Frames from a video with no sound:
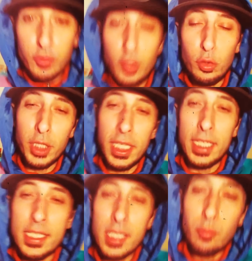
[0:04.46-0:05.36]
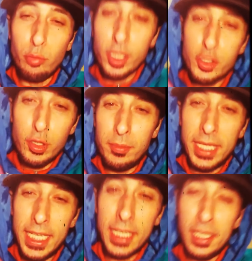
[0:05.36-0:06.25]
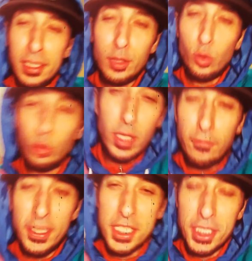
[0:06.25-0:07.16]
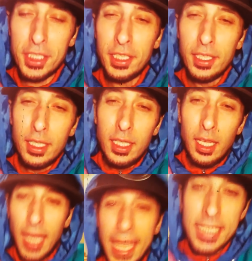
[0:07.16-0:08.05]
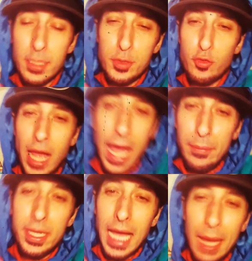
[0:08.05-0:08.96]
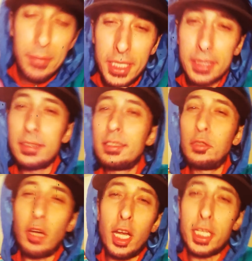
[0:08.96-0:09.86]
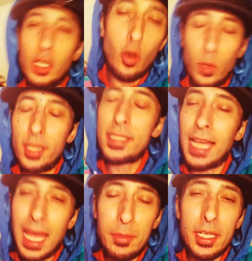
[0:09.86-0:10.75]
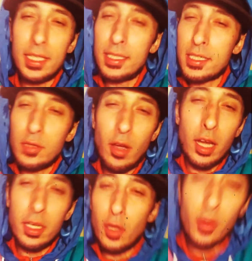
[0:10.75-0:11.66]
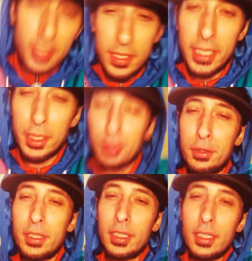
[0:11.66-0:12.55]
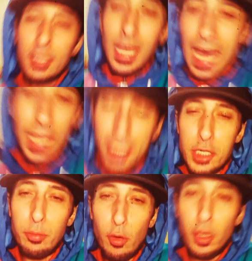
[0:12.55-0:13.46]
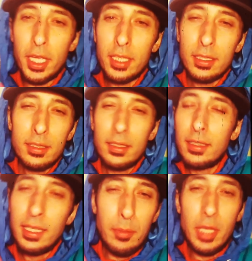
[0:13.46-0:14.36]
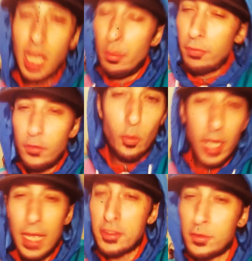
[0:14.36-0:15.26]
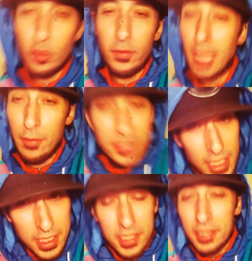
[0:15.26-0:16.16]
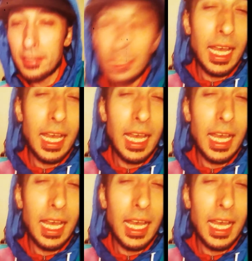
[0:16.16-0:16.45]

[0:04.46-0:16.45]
Street Hooligans, Brick Street Media, Hoolie Vision. Like, subscribe, comment. You already know what the time it is. You already know the deal. Holla at your boy. Hit me up if you want to have some sort of a conversation.